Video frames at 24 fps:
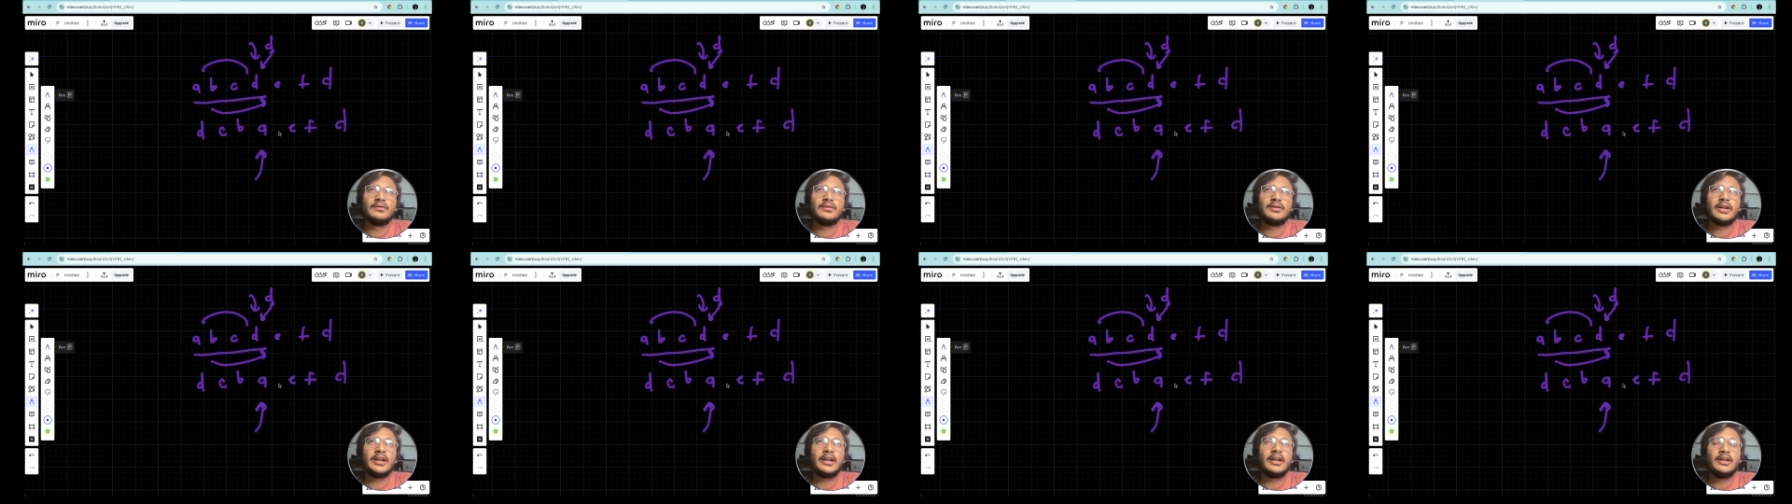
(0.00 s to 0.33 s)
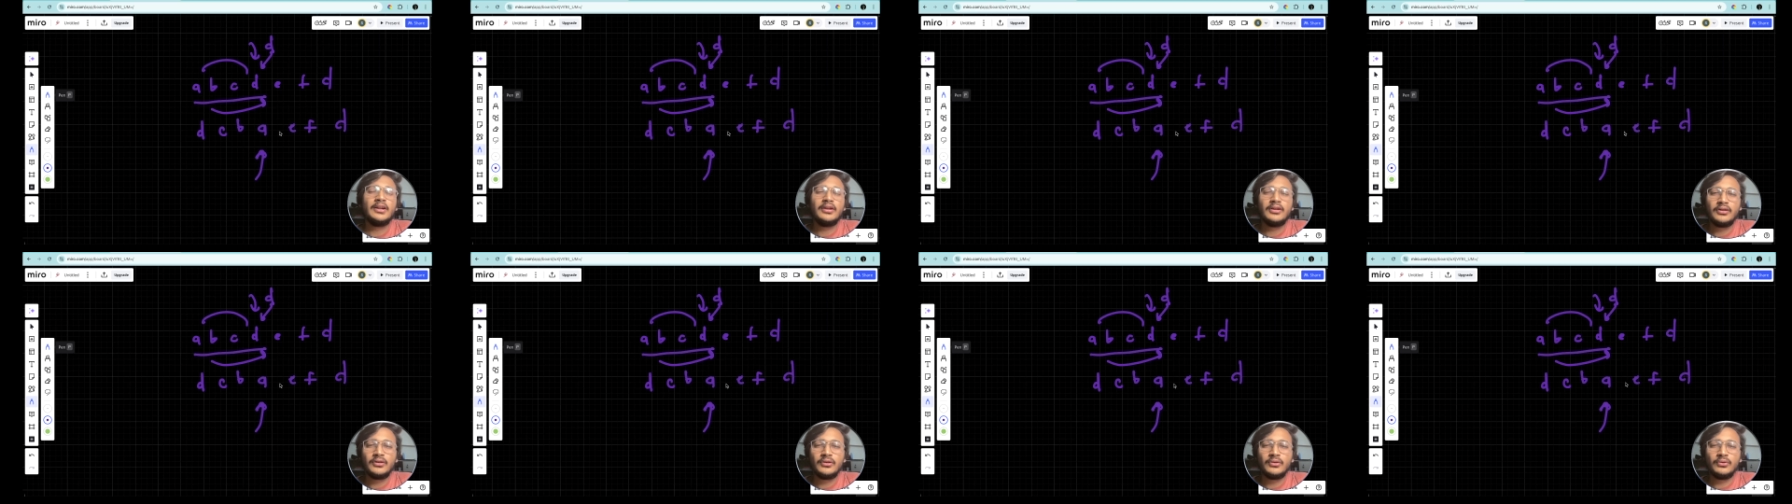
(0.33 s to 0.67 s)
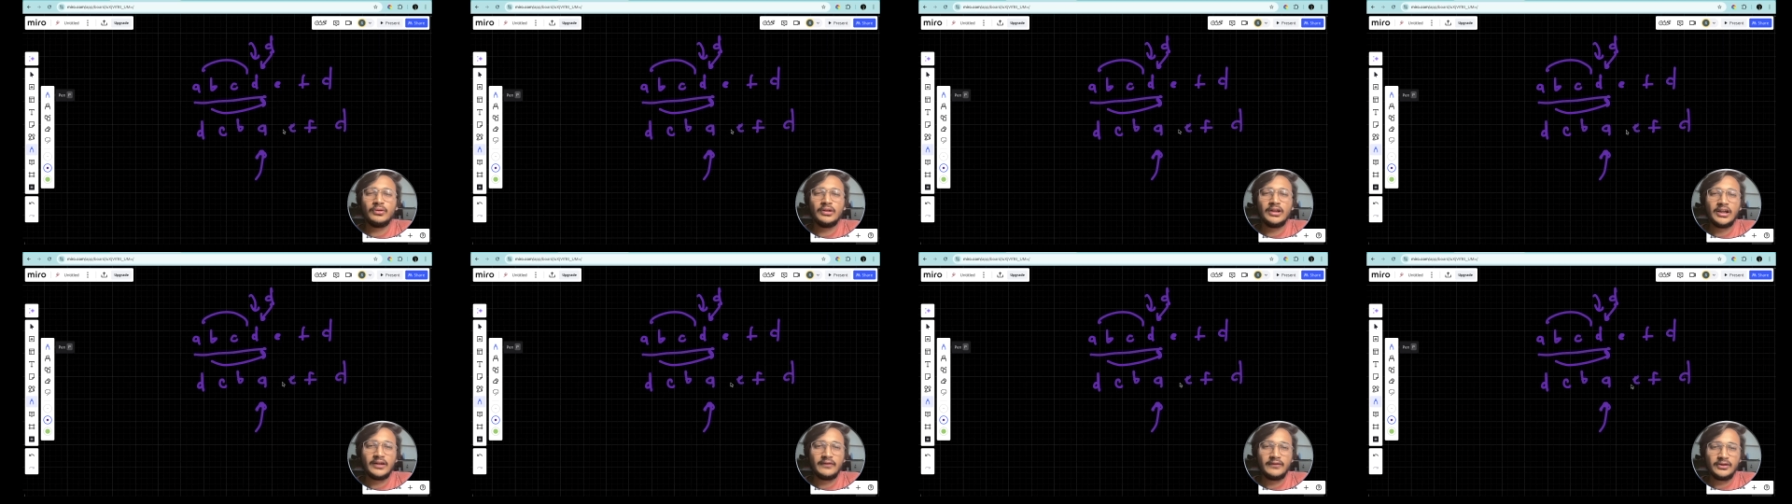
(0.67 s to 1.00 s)
10 to
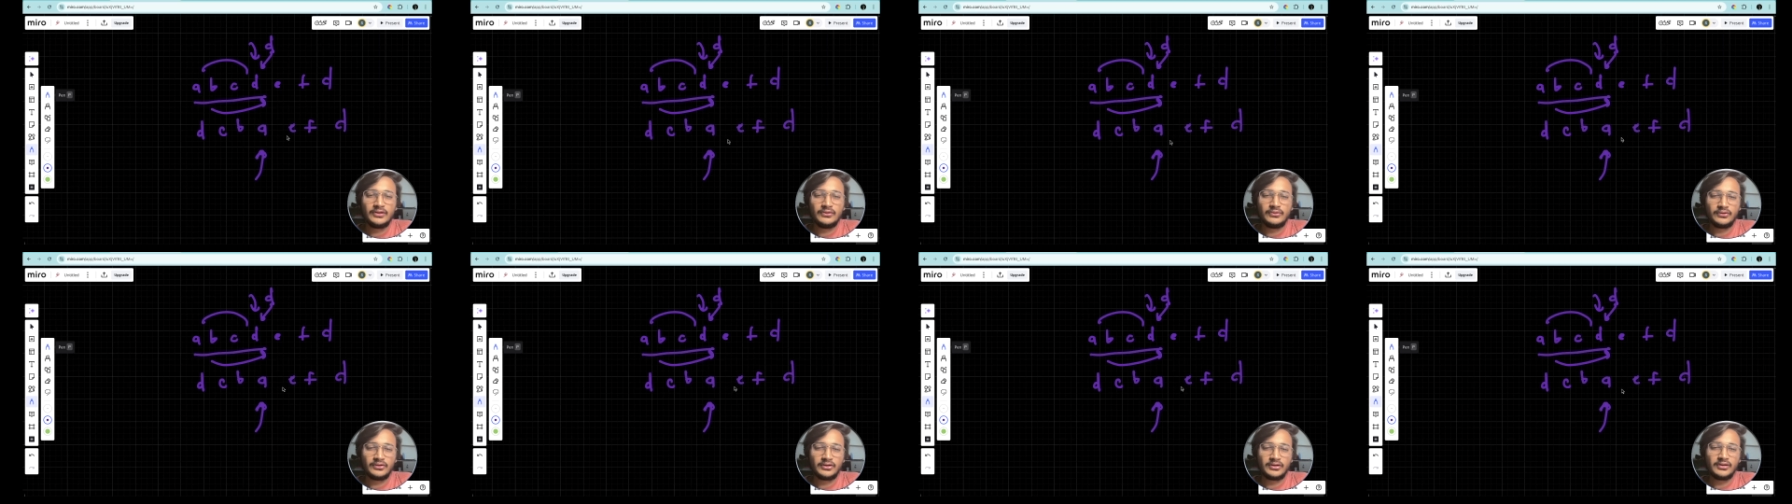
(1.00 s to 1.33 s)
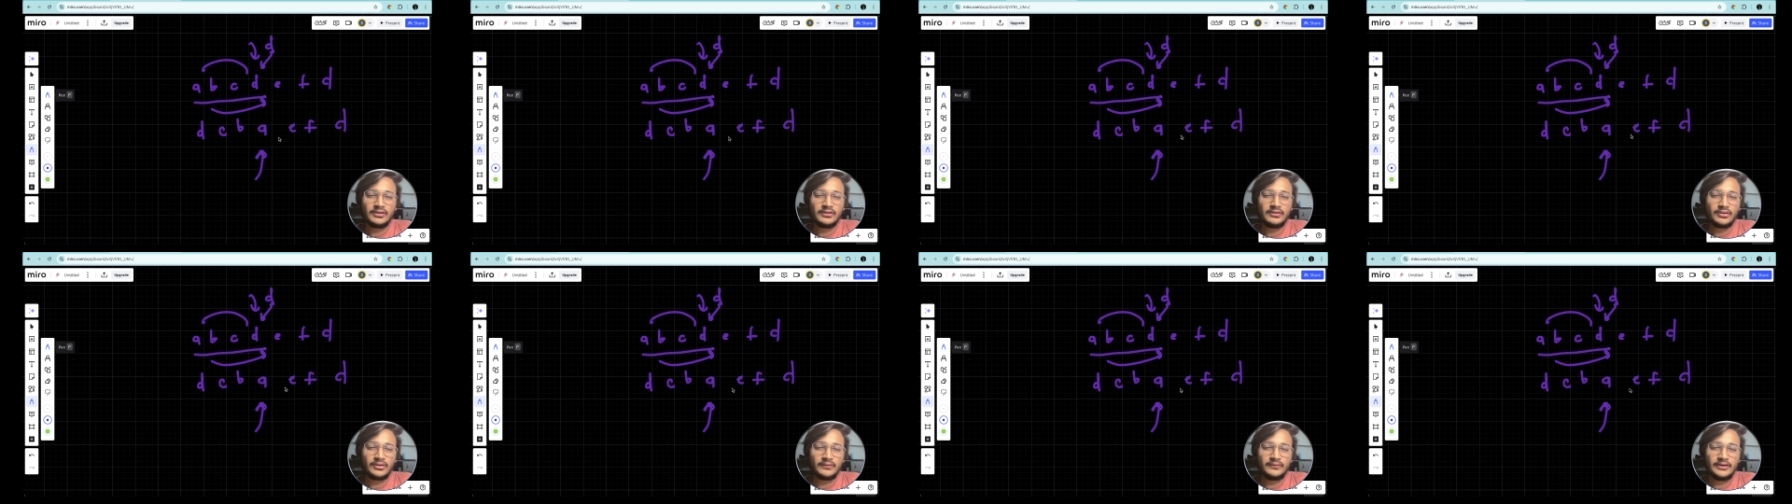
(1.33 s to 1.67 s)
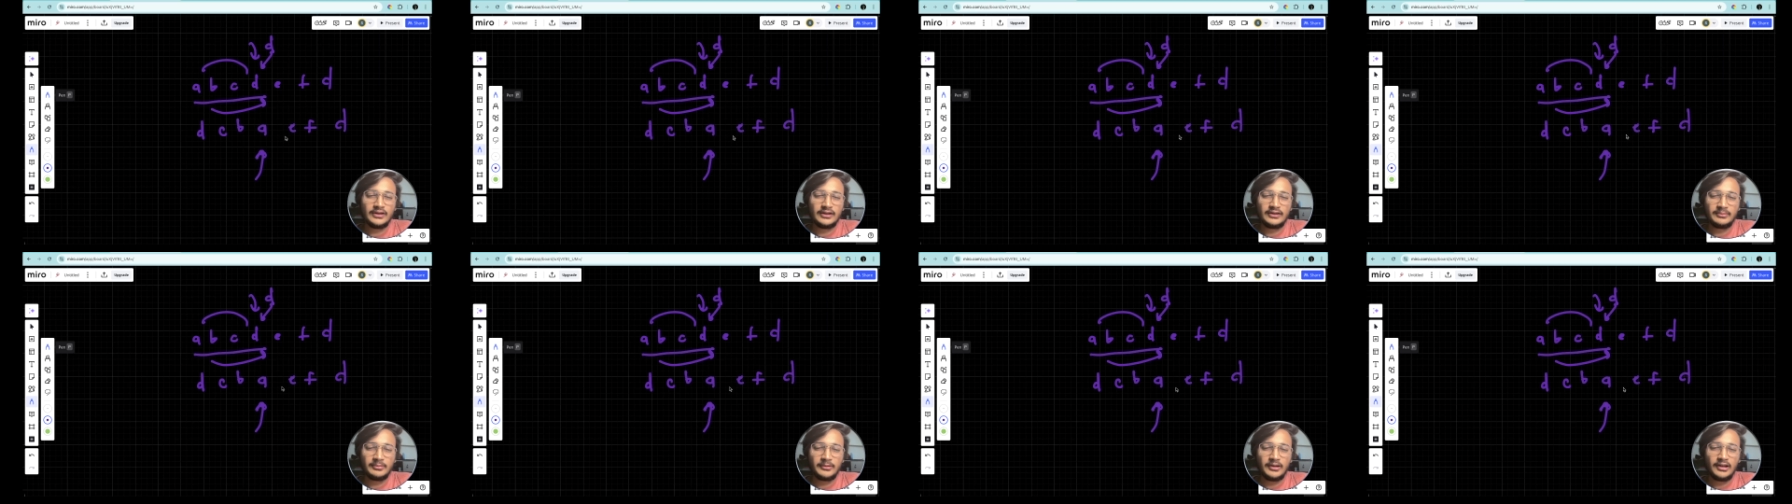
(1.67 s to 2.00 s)
11 questions of
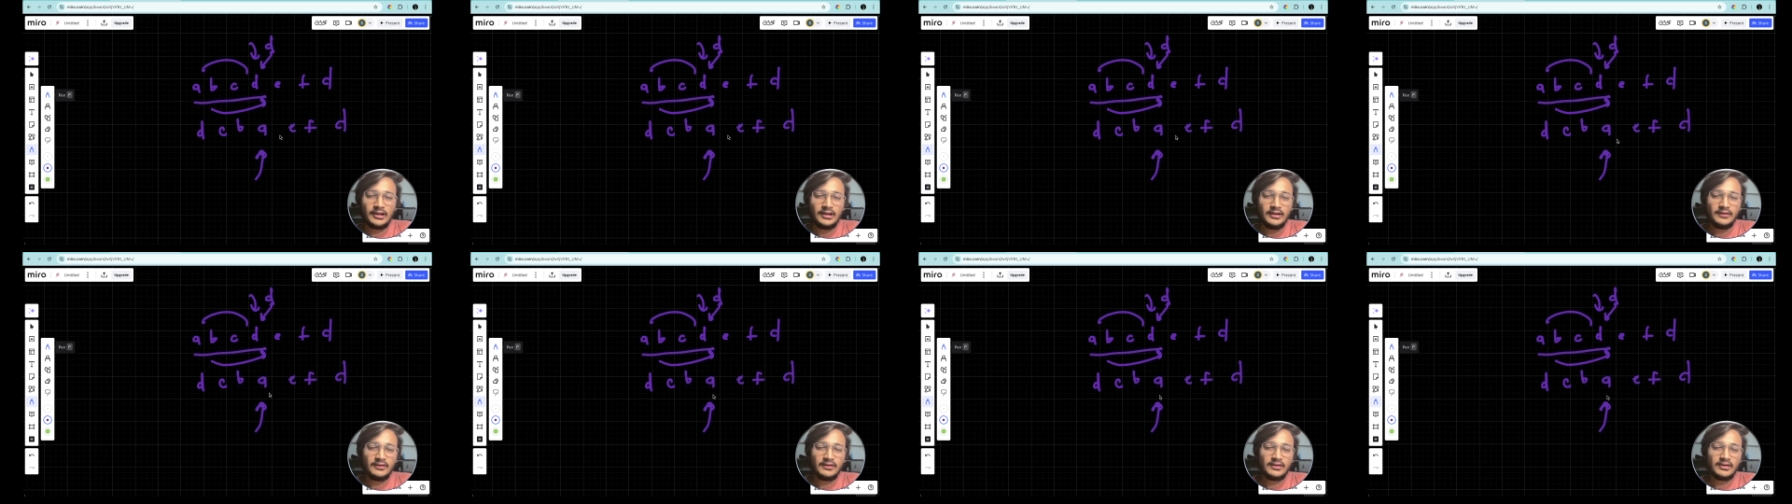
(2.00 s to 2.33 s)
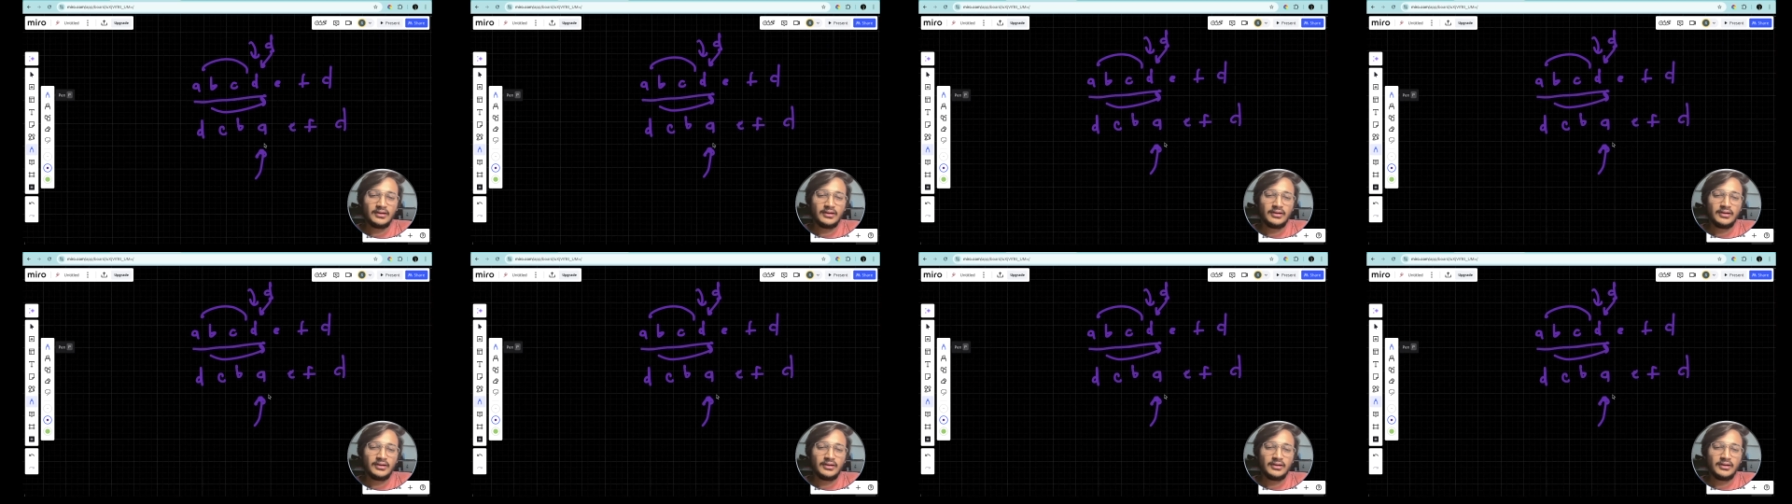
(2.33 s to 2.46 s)
this playlist,